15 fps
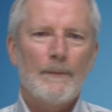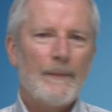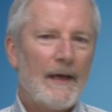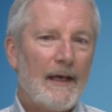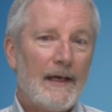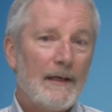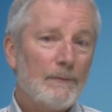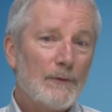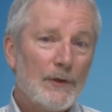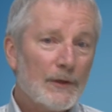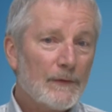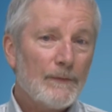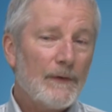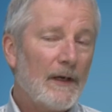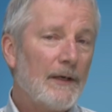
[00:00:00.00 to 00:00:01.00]
Pam
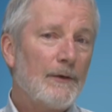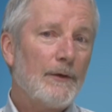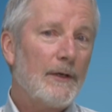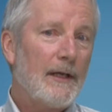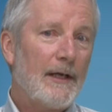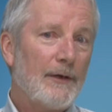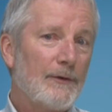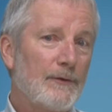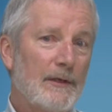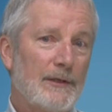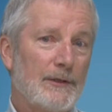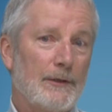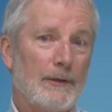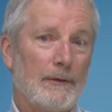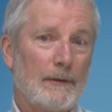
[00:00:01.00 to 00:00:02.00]
couldn't find a good
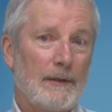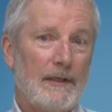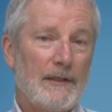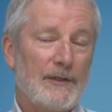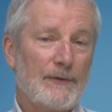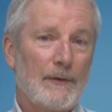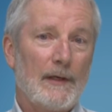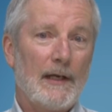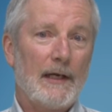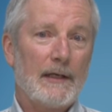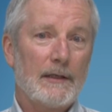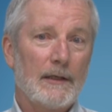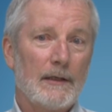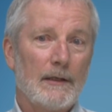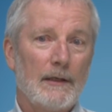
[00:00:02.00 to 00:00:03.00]
hairdresser in Sri
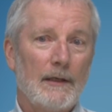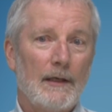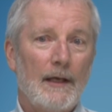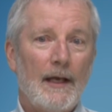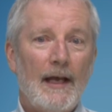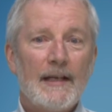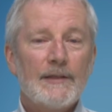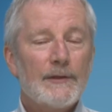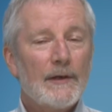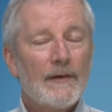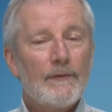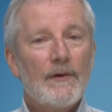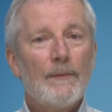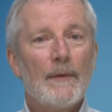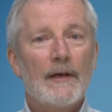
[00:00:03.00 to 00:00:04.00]
Lanka, and so
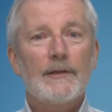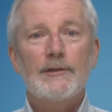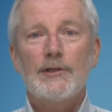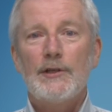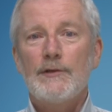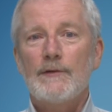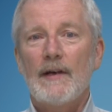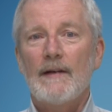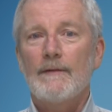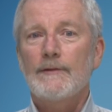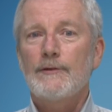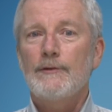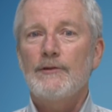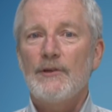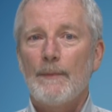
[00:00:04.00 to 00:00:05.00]
every month she
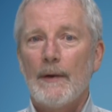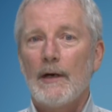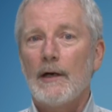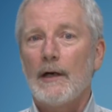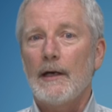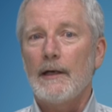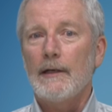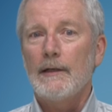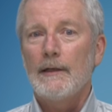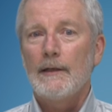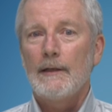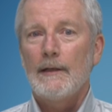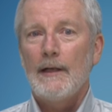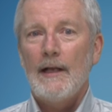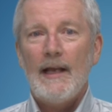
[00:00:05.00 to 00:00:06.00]
traveled to Dubai,
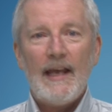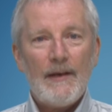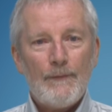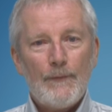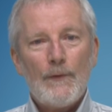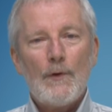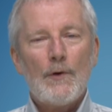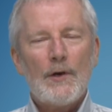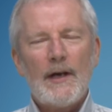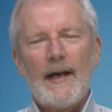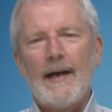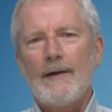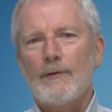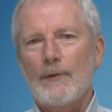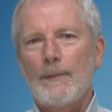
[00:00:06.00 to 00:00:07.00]
a
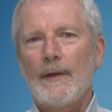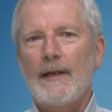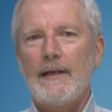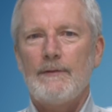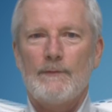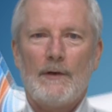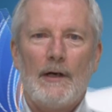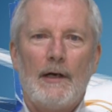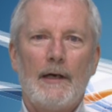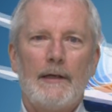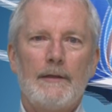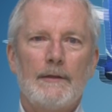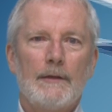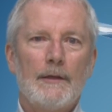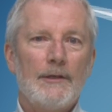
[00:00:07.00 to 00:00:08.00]
4-hour plane
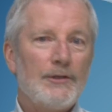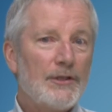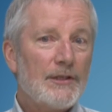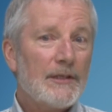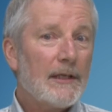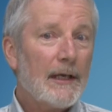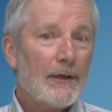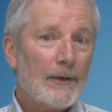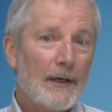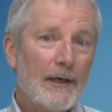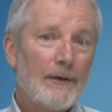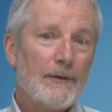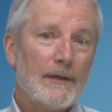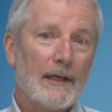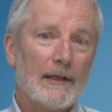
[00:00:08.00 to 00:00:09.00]
ride just to get her
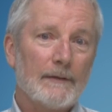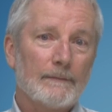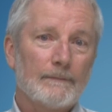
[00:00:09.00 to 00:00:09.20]
hair done.